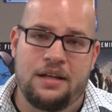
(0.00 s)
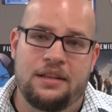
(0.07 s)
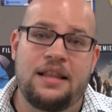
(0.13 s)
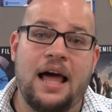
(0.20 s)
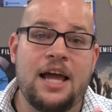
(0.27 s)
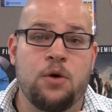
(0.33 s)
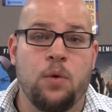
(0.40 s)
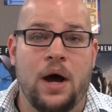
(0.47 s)

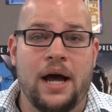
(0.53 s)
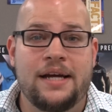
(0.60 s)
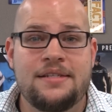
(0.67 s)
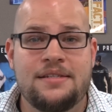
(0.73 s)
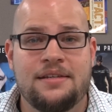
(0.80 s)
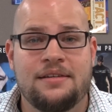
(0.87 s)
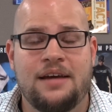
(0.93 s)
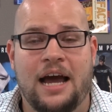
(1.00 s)

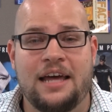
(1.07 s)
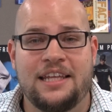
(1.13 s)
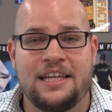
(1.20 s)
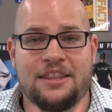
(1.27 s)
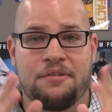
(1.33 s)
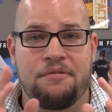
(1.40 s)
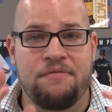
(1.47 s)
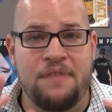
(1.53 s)
Likewise, I
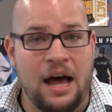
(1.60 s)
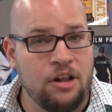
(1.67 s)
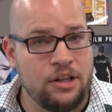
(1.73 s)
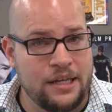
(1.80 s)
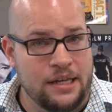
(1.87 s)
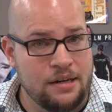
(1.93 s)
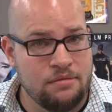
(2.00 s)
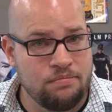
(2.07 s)
think the
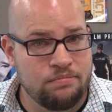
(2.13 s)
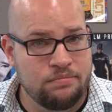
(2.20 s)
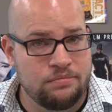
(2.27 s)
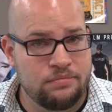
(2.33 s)
Falcon,